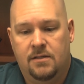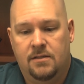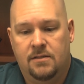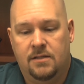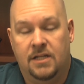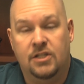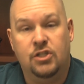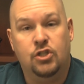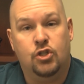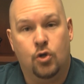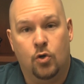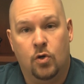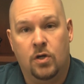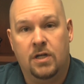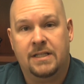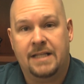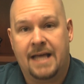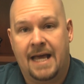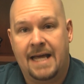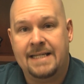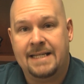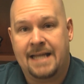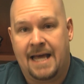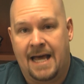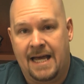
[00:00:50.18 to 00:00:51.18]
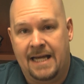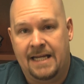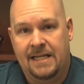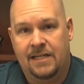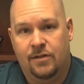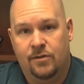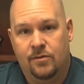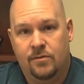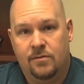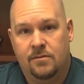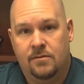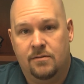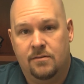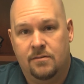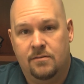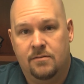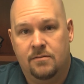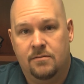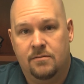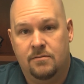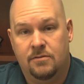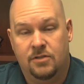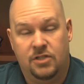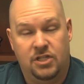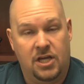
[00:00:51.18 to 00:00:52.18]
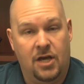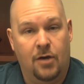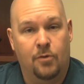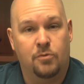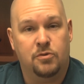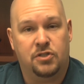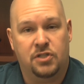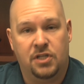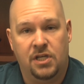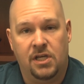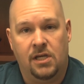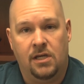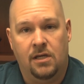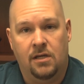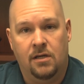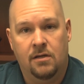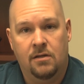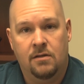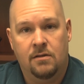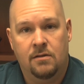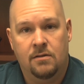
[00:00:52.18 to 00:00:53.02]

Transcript: Then during that night, DOC,